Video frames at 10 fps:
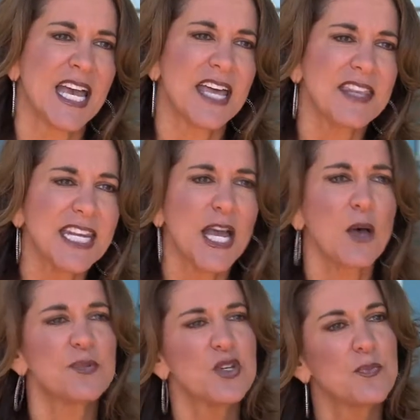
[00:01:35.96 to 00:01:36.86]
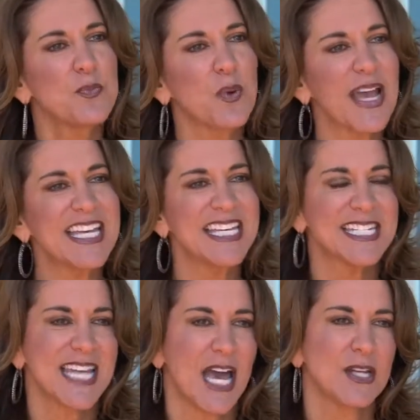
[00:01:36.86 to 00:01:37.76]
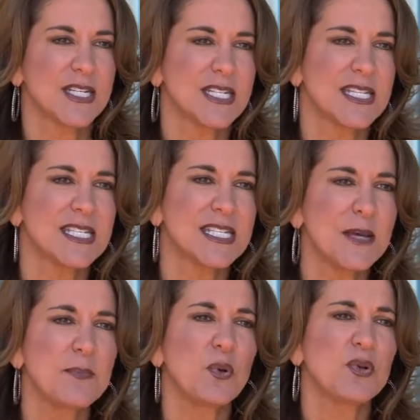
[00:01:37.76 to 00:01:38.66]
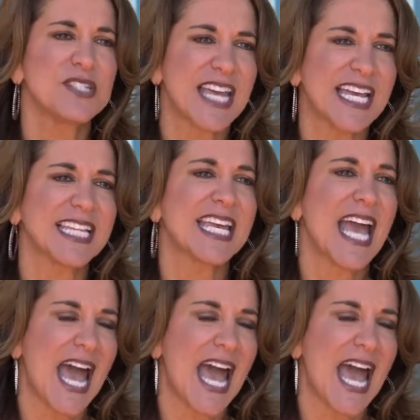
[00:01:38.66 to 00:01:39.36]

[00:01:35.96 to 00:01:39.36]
And then it helps you break it down into simple daily